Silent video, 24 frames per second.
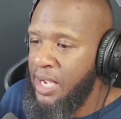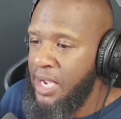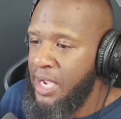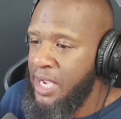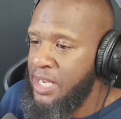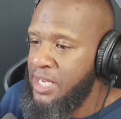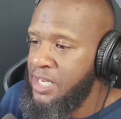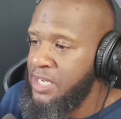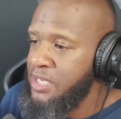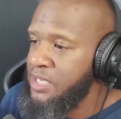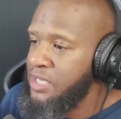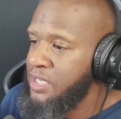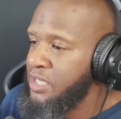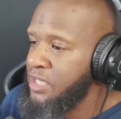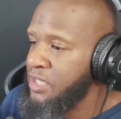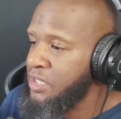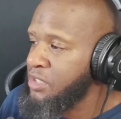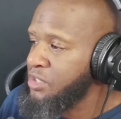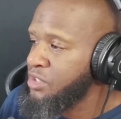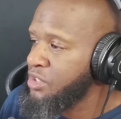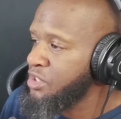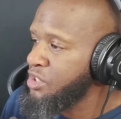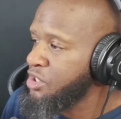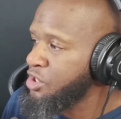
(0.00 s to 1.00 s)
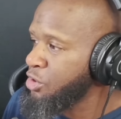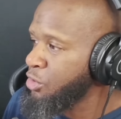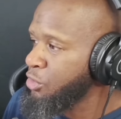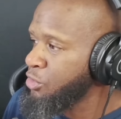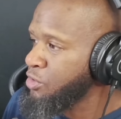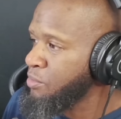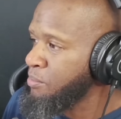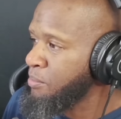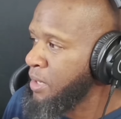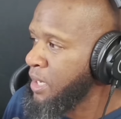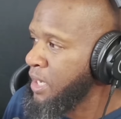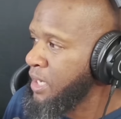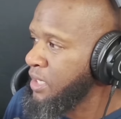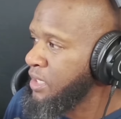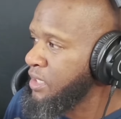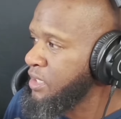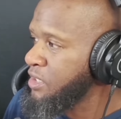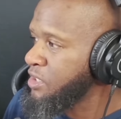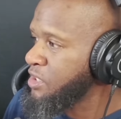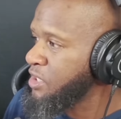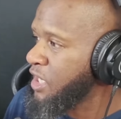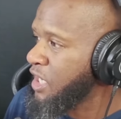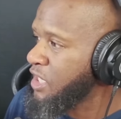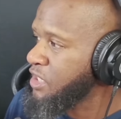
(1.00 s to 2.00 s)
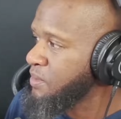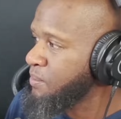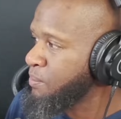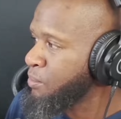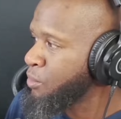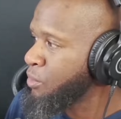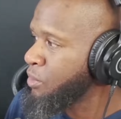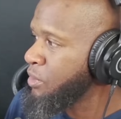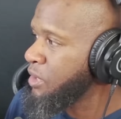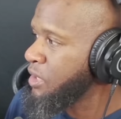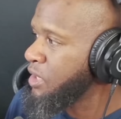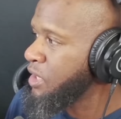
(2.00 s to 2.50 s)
i.e., get the children back, get child support,